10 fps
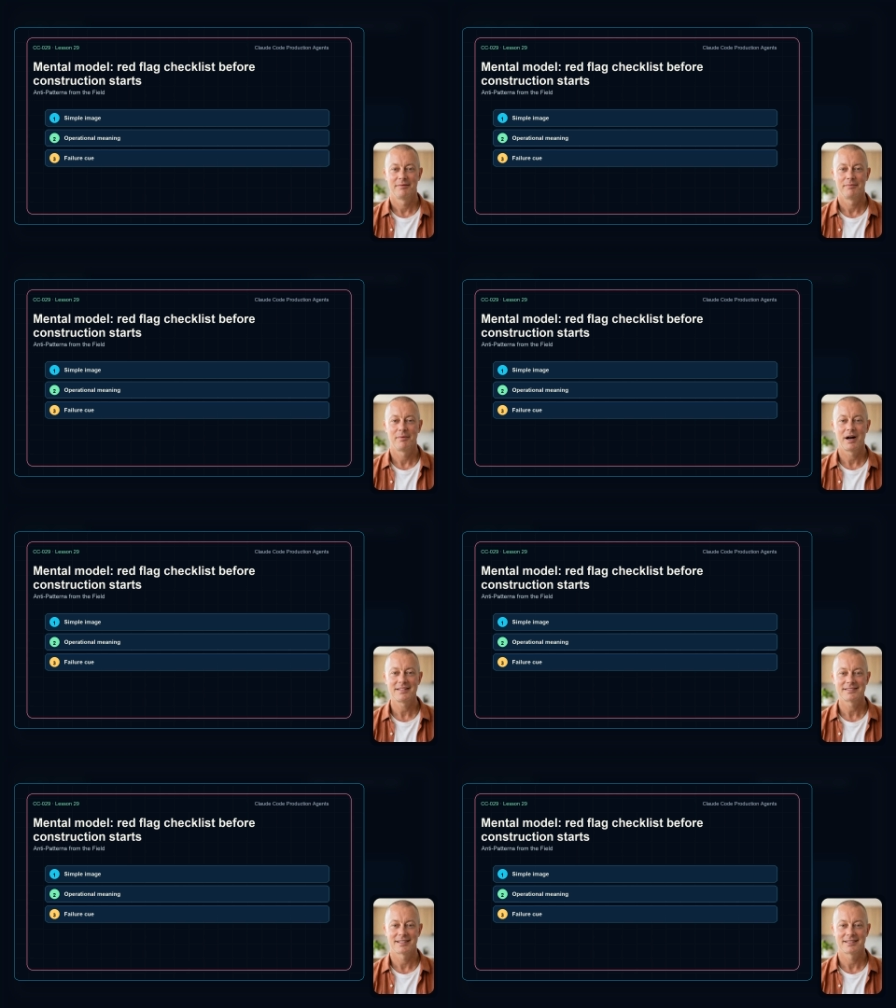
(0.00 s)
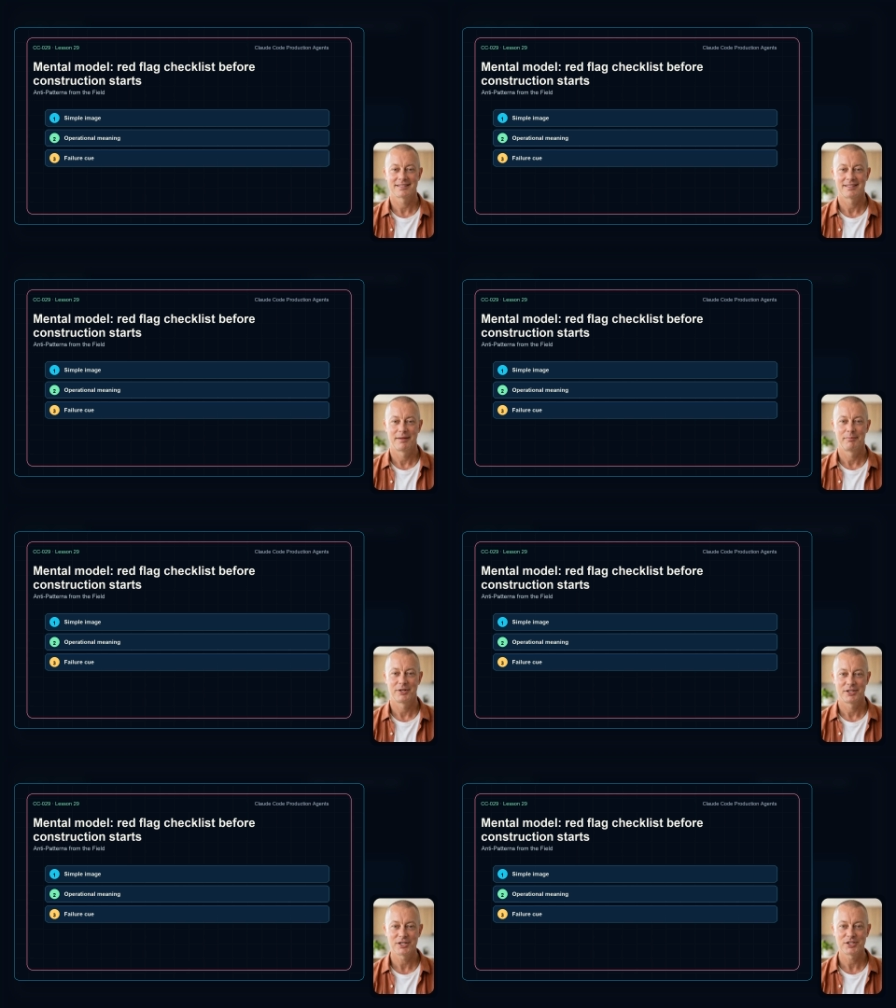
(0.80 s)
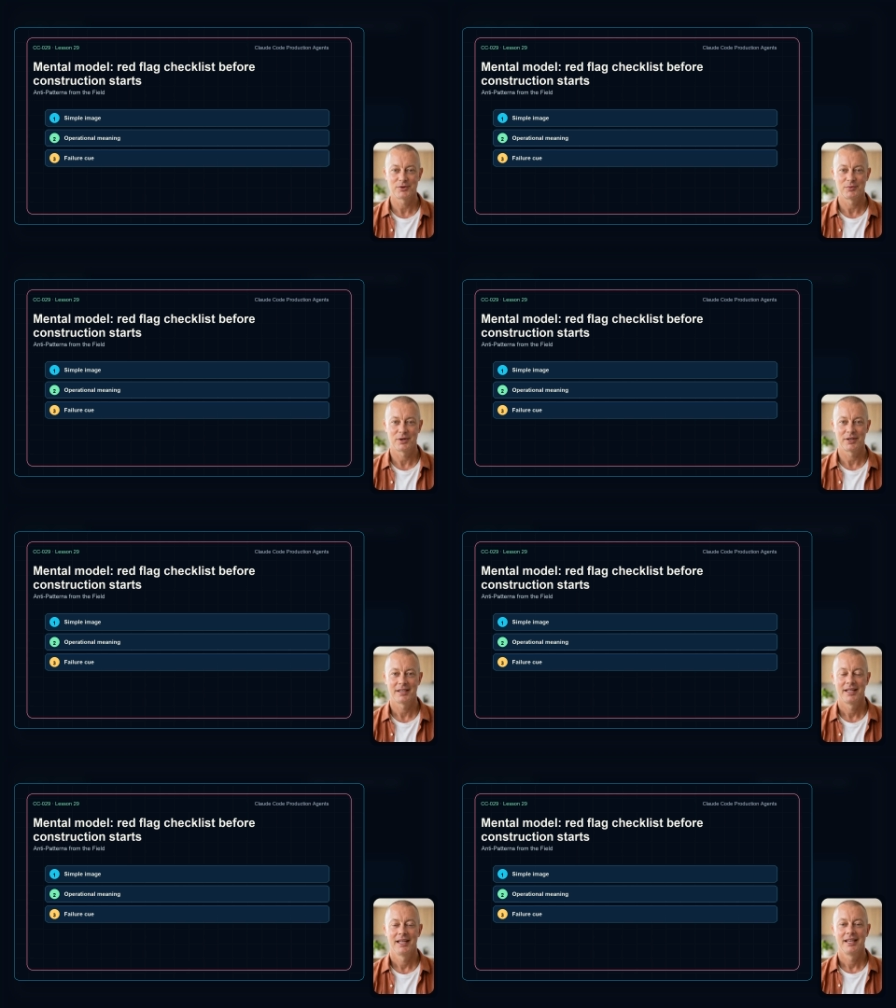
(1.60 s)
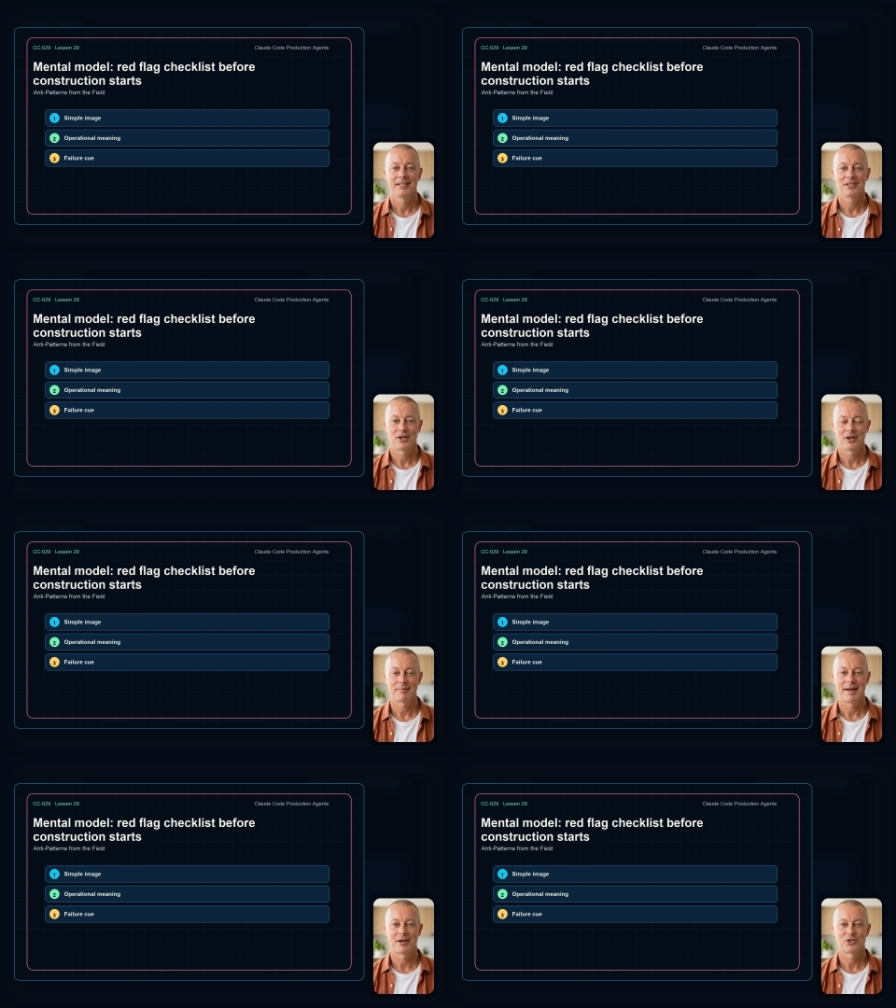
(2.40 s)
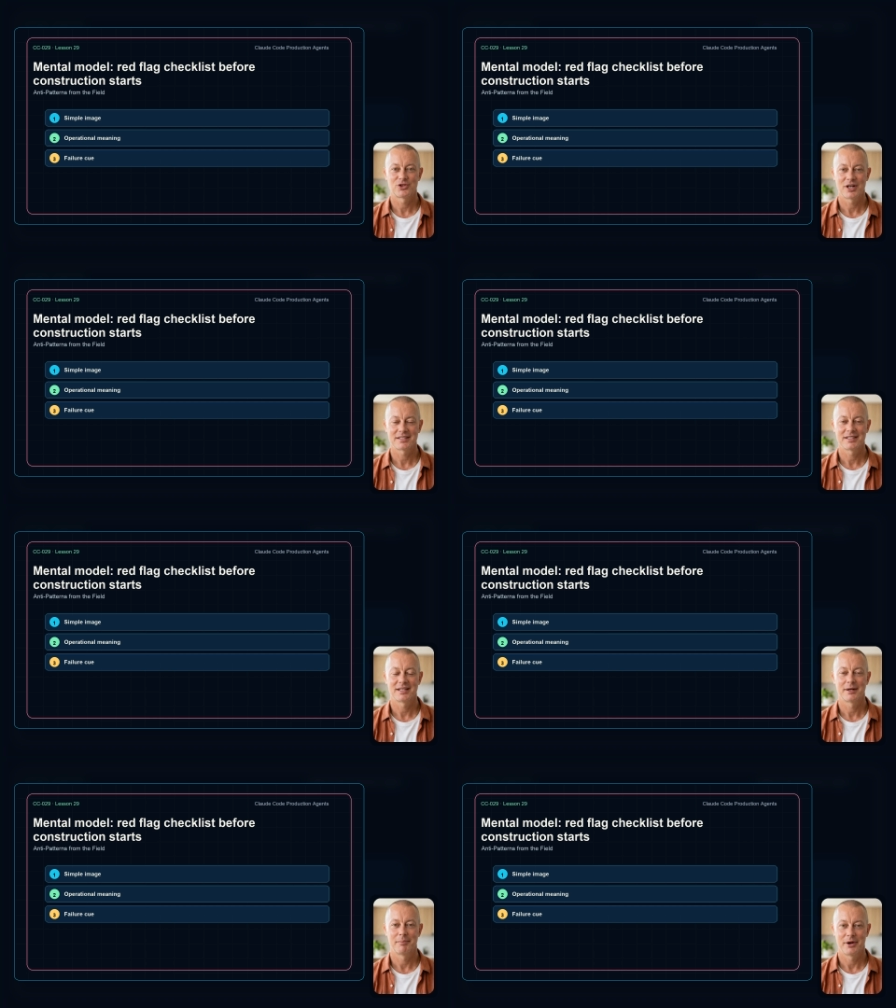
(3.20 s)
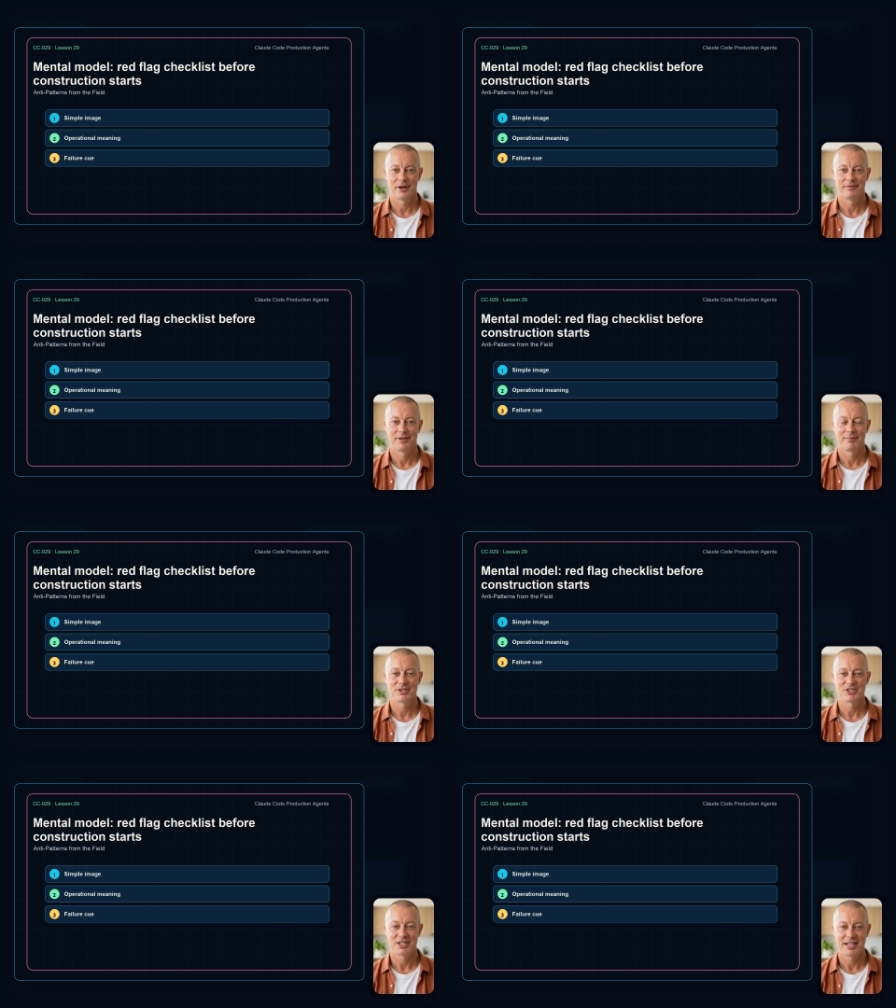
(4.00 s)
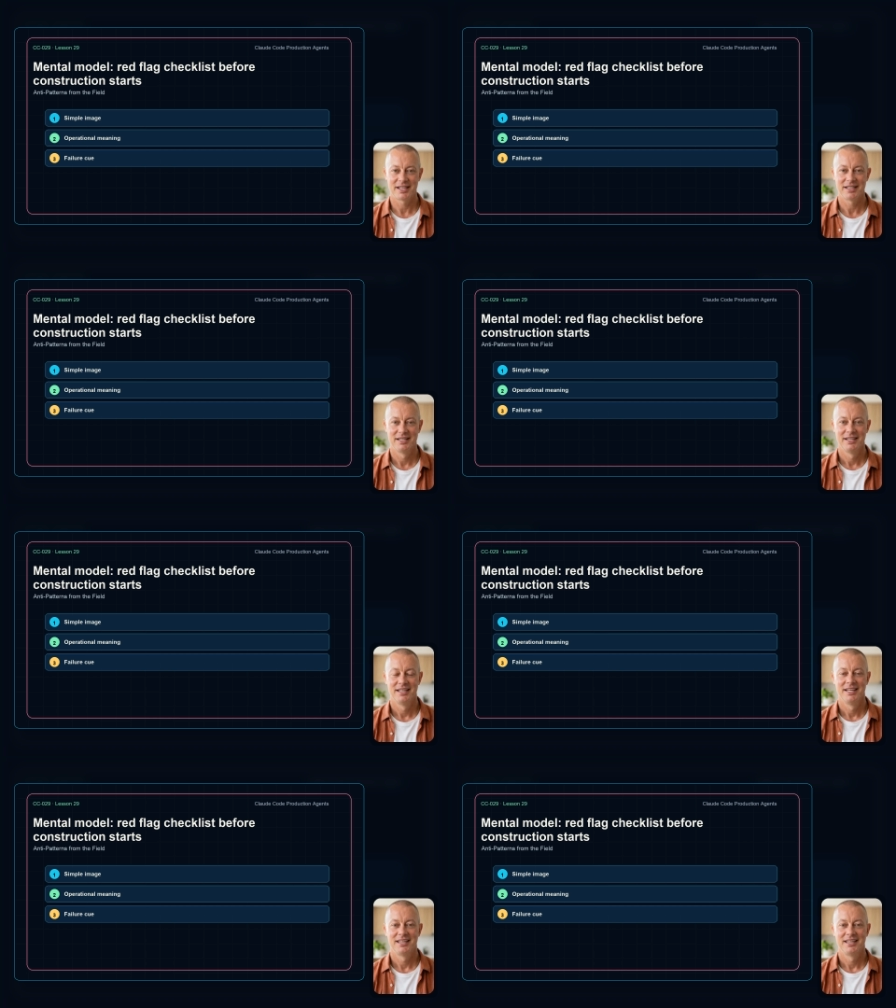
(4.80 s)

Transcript: It reminds us that production work is not about trusting a perfect machine.